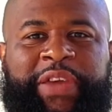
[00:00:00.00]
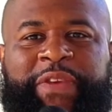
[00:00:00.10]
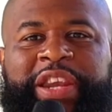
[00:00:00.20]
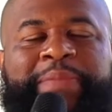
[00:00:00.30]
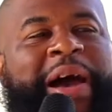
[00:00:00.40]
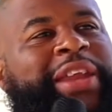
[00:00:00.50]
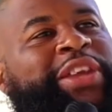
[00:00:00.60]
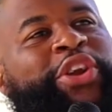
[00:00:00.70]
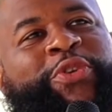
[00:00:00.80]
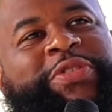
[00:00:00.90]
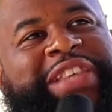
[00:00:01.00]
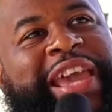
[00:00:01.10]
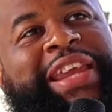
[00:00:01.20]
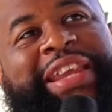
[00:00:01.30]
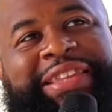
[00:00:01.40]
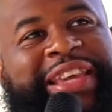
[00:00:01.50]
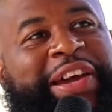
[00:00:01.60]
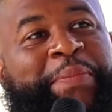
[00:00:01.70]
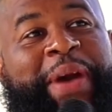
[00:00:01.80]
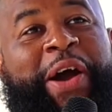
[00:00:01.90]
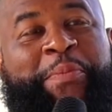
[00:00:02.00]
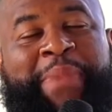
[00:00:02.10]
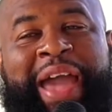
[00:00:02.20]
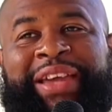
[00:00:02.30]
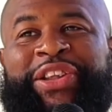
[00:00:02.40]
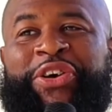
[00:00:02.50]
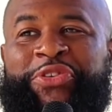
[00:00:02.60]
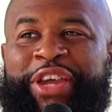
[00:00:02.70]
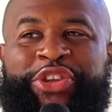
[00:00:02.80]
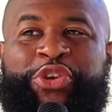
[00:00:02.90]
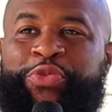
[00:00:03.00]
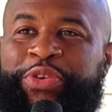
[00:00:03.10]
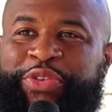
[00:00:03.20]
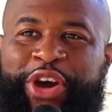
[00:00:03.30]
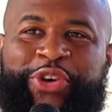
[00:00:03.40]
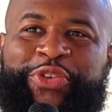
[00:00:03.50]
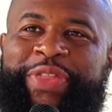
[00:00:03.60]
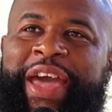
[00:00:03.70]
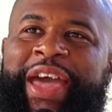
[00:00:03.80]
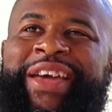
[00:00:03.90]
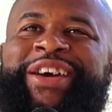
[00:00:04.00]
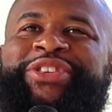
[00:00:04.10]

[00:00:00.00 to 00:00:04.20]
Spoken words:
if anybody knows anything about Mike Logan, you will know that